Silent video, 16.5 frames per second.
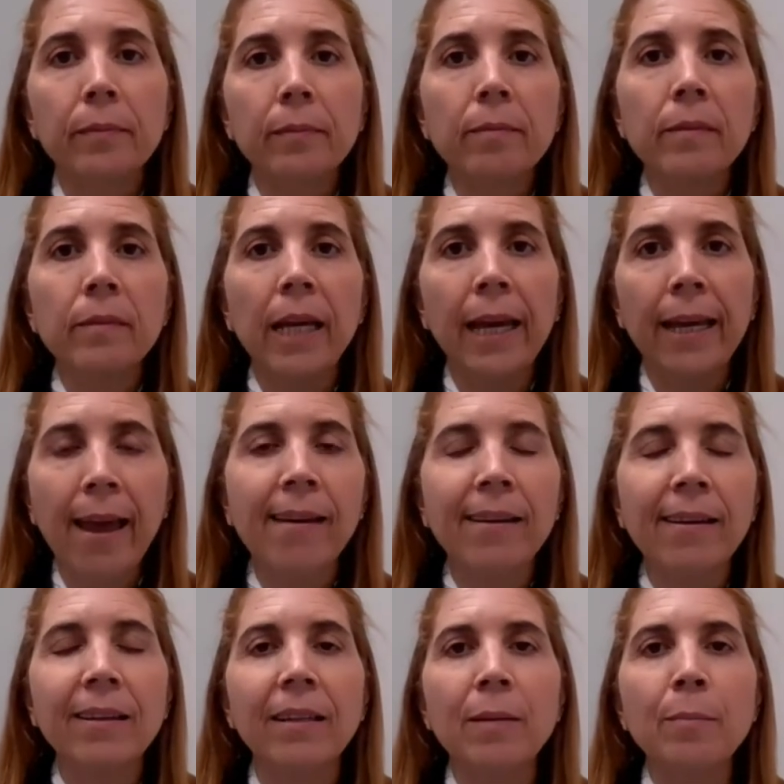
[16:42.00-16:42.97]

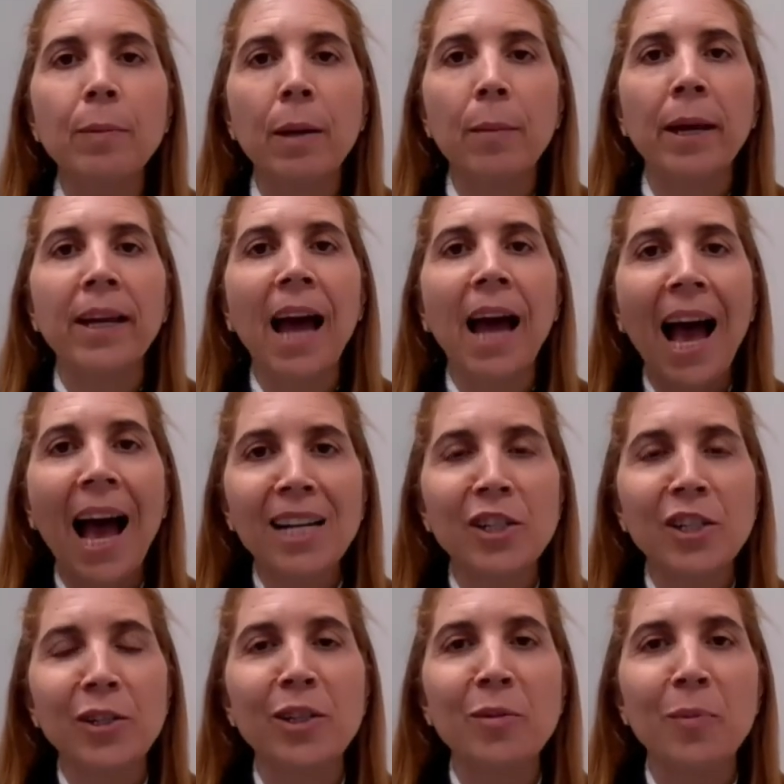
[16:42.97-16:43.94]
again, implement
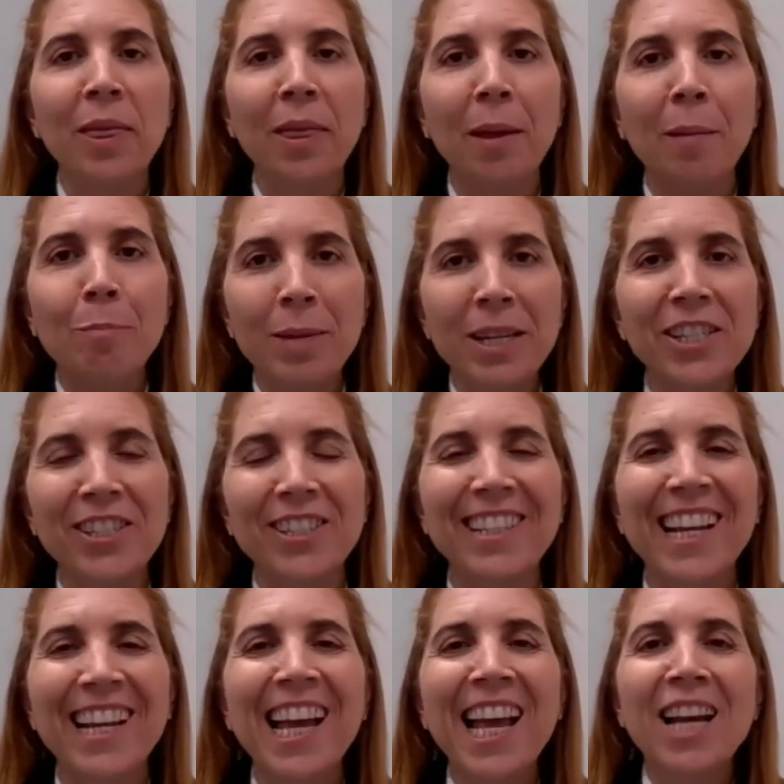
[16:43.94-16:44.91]
actions with
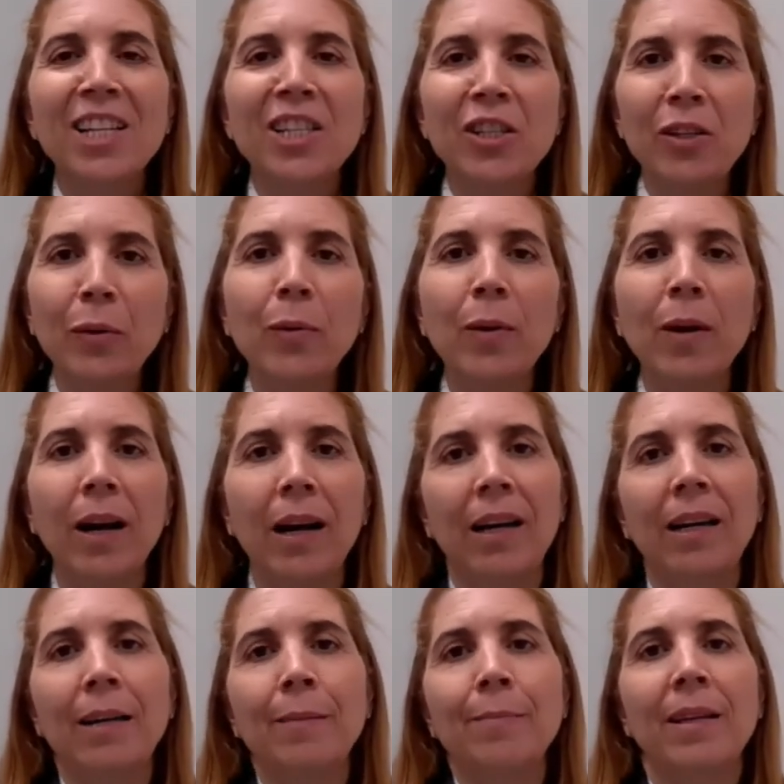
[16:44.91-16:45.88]
ambition to
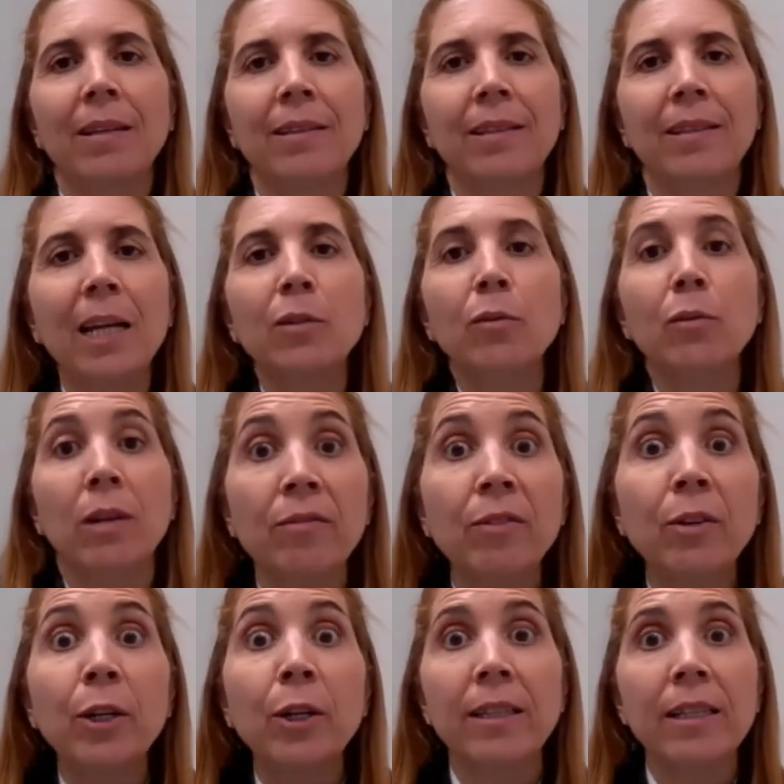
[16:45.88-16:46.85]
try to
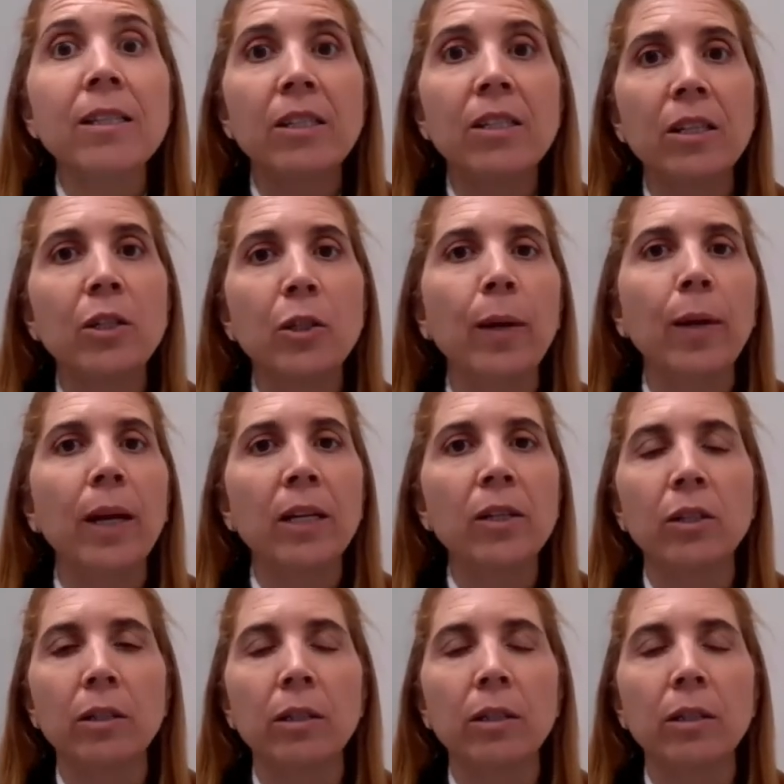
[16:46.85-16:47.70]
revert this situation,